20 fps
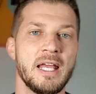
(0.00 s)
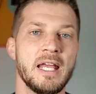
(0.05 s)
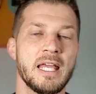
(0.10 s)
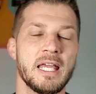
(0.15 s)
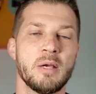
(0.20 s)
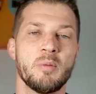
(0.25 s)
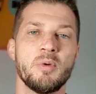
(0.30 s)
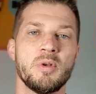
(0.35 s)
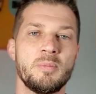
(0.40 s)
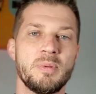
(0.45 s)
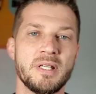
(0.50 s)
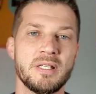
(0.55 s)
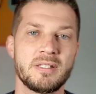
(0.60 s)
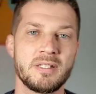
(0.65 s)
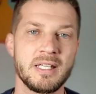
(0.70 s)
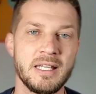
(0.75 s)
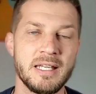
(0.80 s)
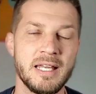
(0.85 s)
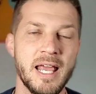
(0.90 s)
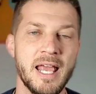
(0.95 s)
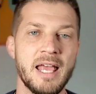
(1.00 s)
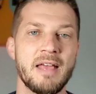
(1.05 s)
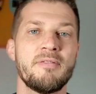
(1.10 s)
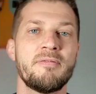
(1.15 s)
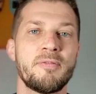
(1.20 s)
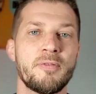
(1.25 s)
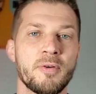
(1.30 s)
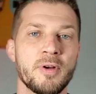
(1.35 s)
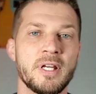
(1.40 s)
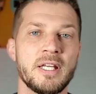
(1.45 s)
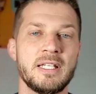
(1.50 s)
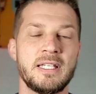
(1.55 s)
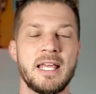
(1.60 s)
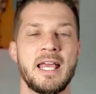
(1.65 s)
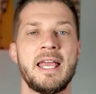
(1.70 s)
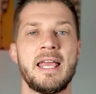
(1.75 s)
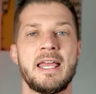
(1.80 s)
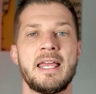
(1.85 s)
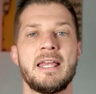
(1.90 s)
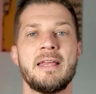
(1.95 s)
it would be seen every
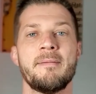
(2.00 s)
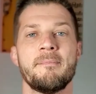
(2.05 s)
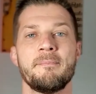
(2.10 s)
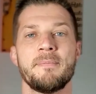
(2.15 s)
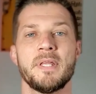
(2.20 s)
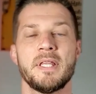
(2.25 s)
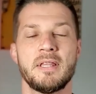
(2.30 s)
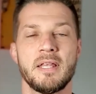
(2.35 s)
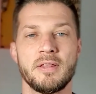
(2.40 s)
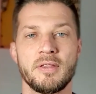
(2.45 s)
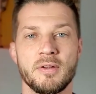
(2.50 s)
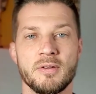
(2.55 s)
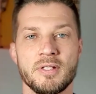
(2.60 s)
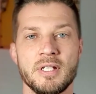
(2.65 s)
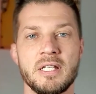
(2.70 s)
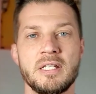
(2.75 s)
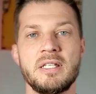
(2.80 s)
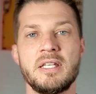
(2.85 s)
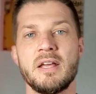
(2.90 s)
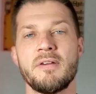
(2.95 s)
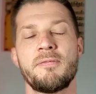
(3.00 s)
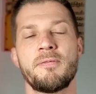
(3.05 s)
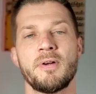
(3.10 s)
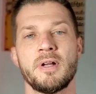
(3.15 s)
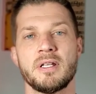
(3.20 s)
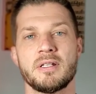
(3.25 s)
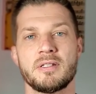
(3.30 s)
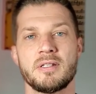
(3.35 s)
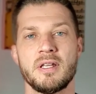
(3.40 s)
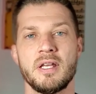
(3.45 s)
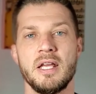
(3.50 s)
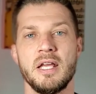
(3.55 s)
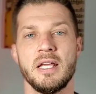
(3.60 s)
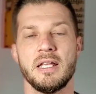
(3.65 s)
day that there's a difference.